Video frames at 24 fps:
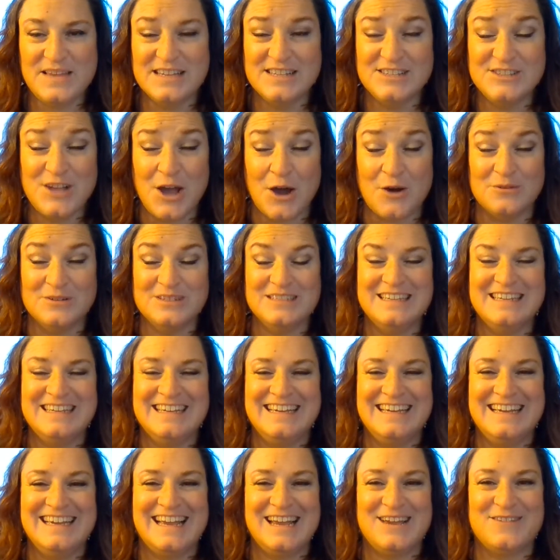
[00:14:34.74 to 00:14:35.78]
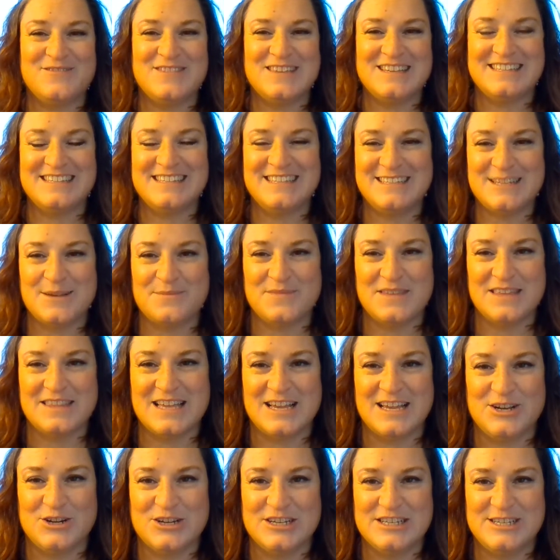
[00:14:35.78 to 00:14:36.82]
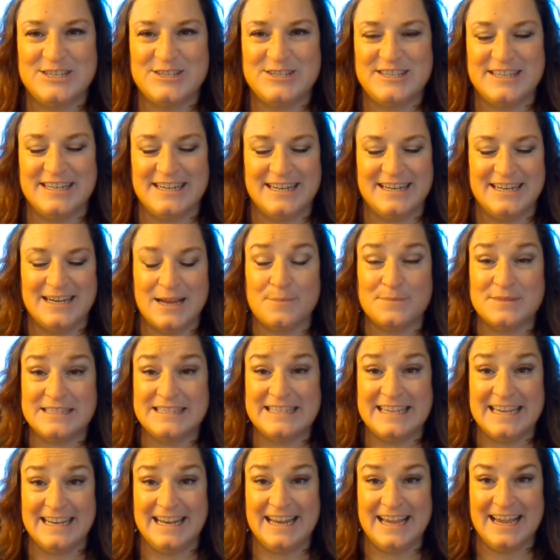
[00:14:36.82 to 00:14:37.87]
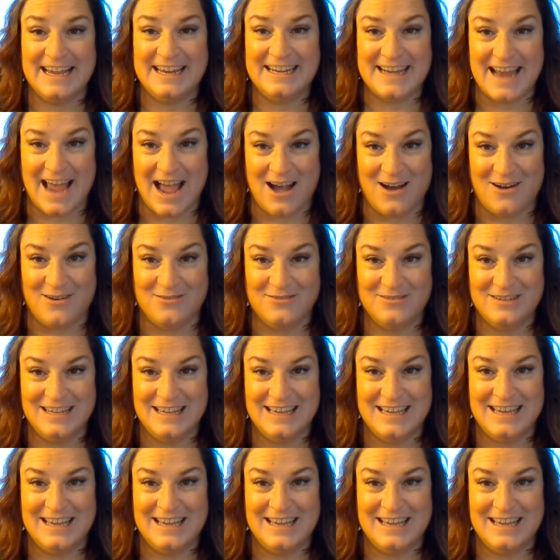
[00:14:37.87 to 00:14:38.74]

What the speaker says: So if this is something that you're interested in, I'm seeding it now.